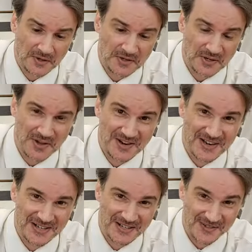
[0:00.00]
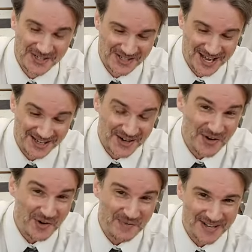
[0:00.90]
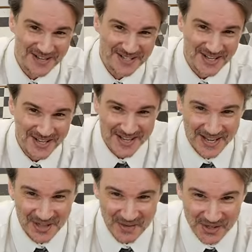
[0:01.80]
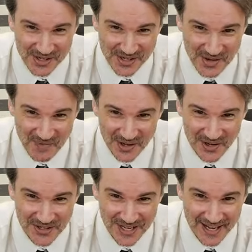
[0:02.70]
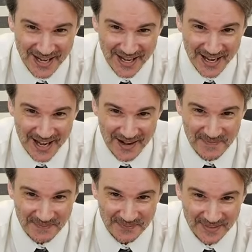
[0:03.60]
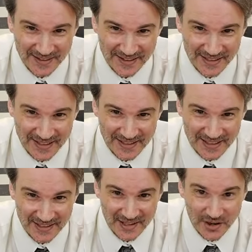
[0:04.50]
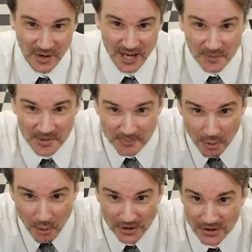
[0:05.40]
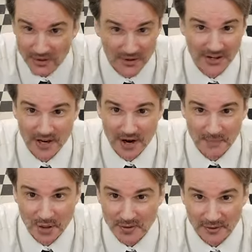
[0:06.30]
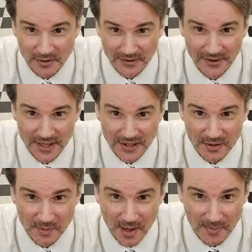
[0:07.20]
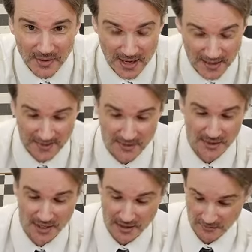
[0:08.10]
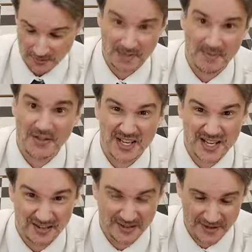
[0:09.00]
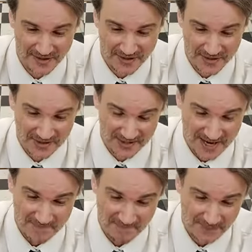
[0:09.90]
So there it is, which is kind of cool because in the museum world, it helps you pour too. There you go. Beautiful. Thank you, Barb. Yeah, there you go. We're talking about the kick on the inside.